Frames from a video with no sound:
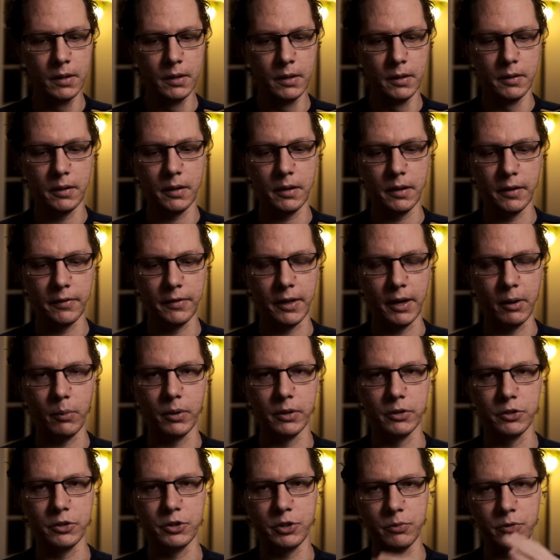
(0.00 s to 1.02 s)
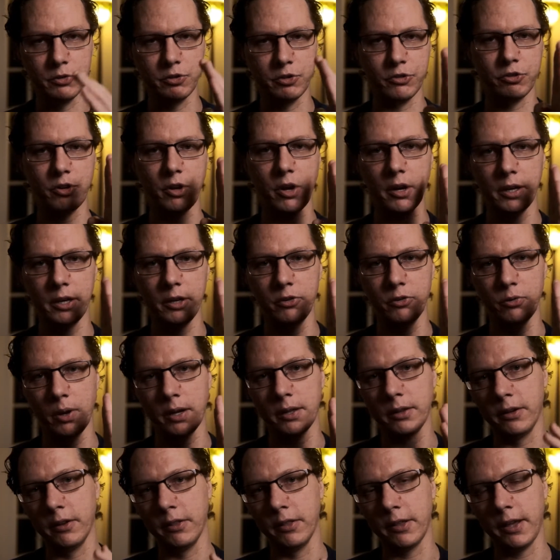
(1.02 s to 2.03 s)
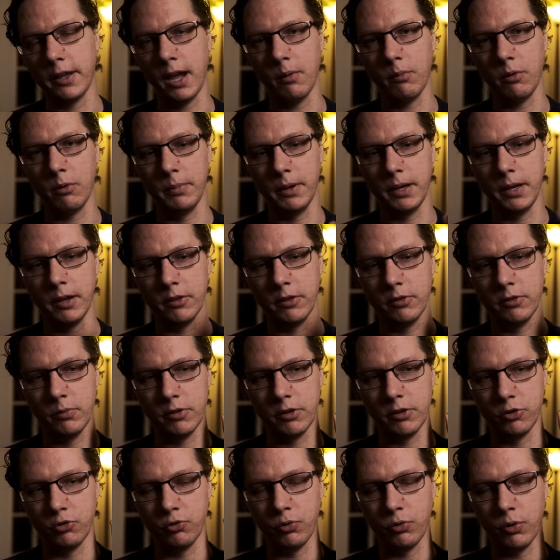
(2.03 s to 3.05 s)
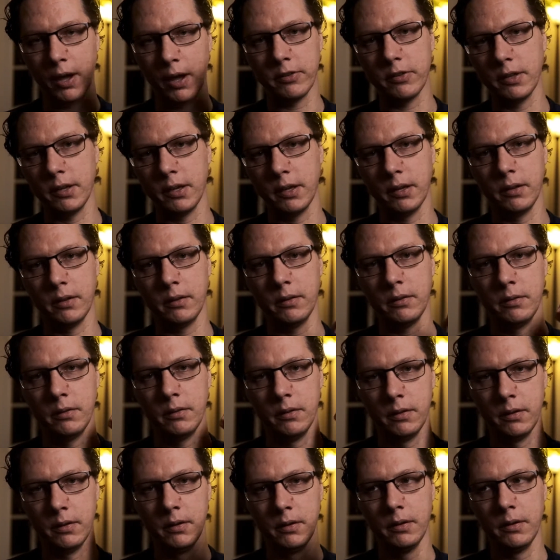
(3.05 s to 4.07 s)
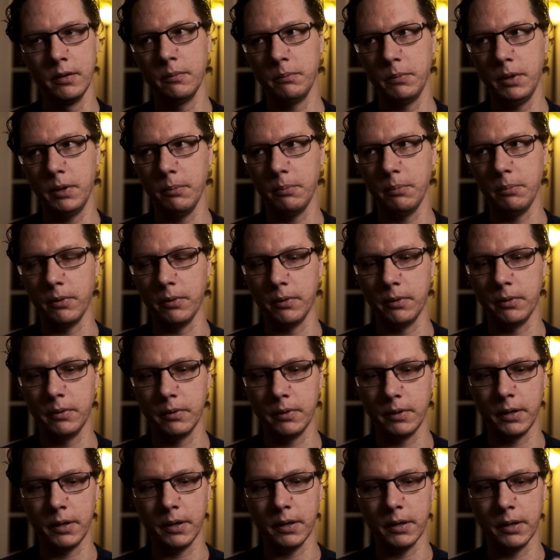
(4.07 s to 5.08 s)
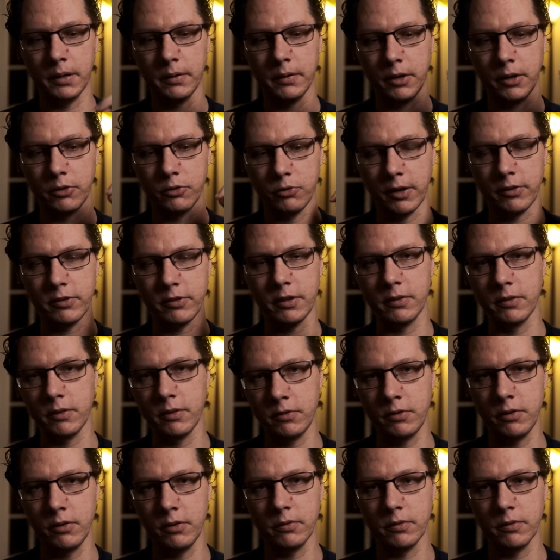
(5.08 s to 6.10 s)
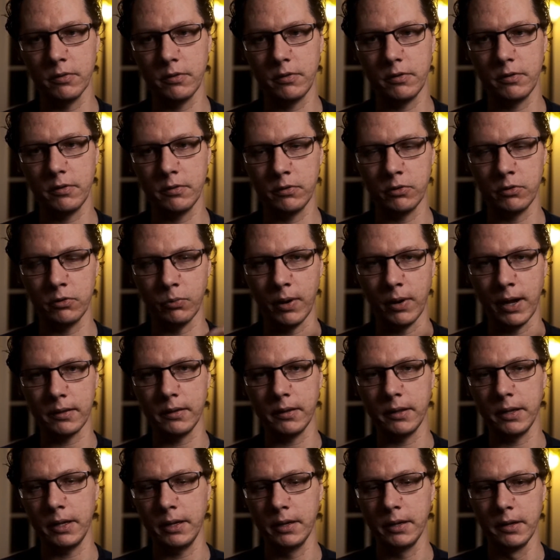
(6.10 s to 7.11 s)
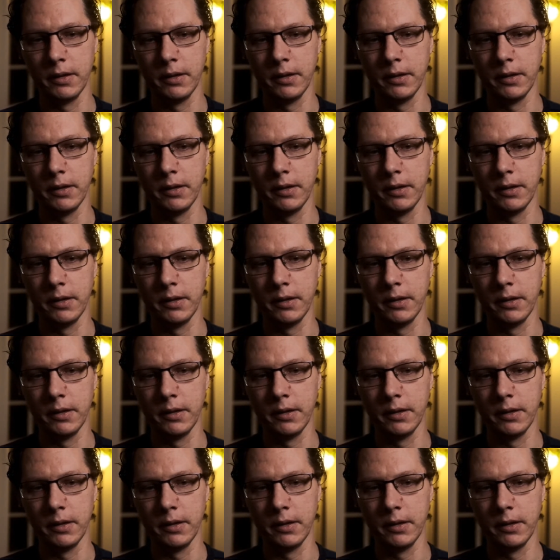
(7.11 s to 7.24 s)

That one, she was just talking directly to the camera because it was addressing people, addressing the students directly.